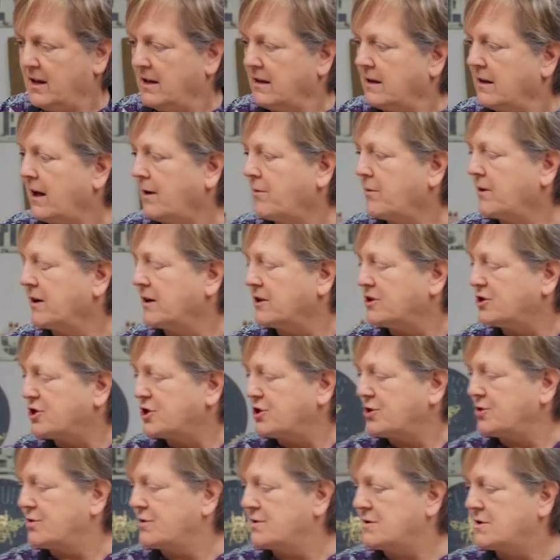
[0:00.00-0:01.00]
Okay, we're gonna
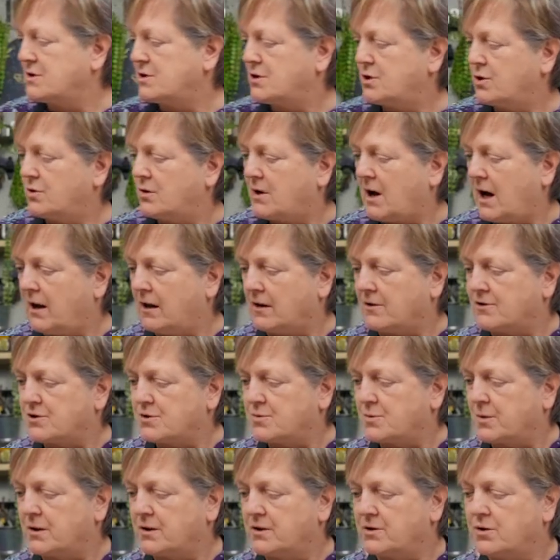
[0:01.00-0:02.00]
choose two
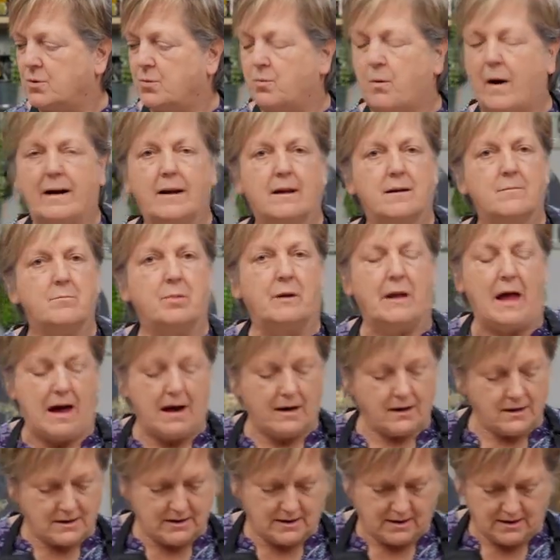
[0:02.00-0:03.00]
colors. We're gonna do white and
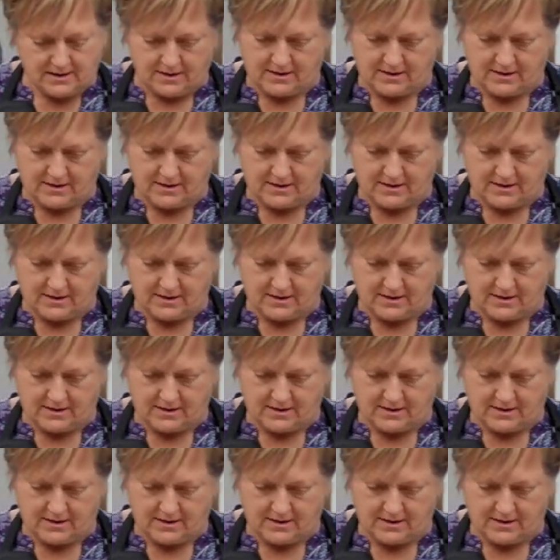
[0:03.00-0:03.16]
black.